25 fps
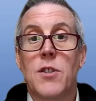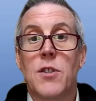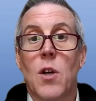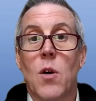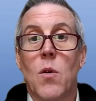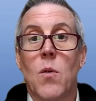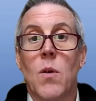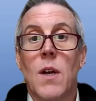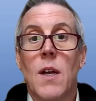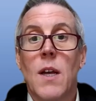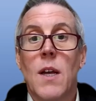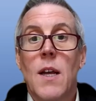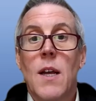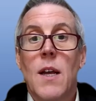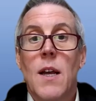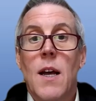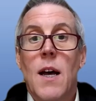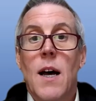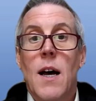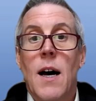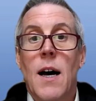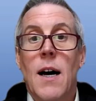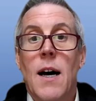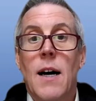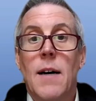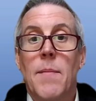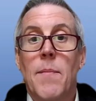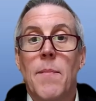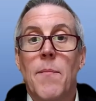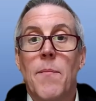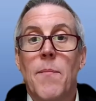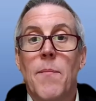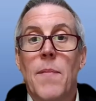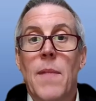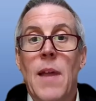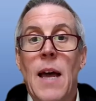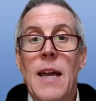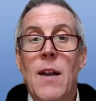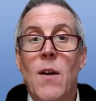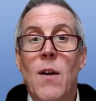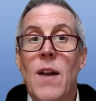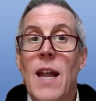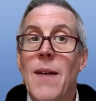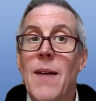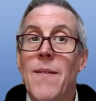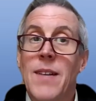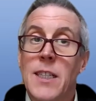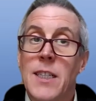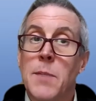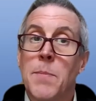So I don't
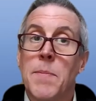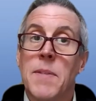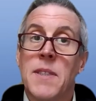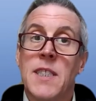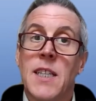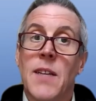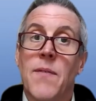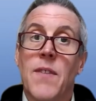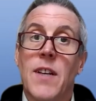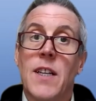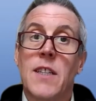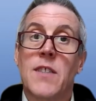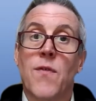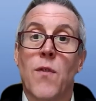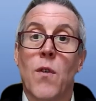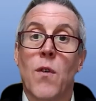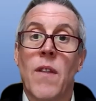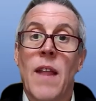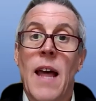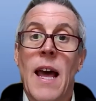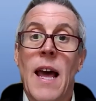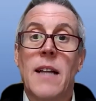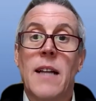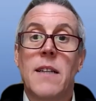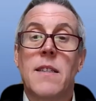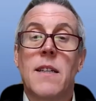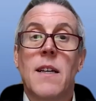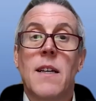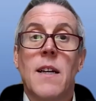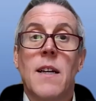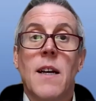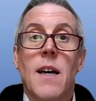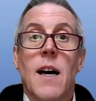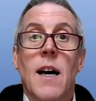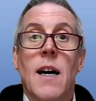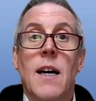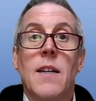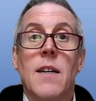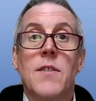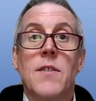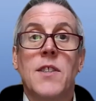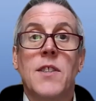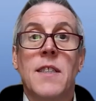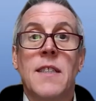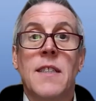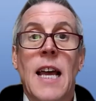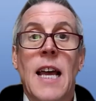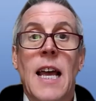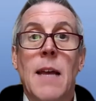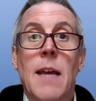have any specifics for that
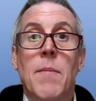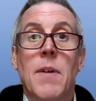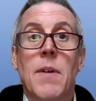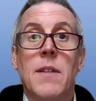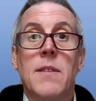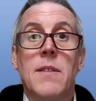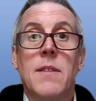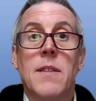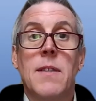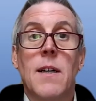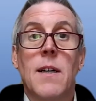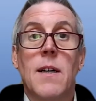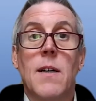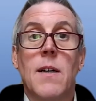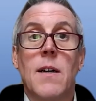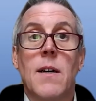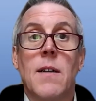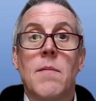today, but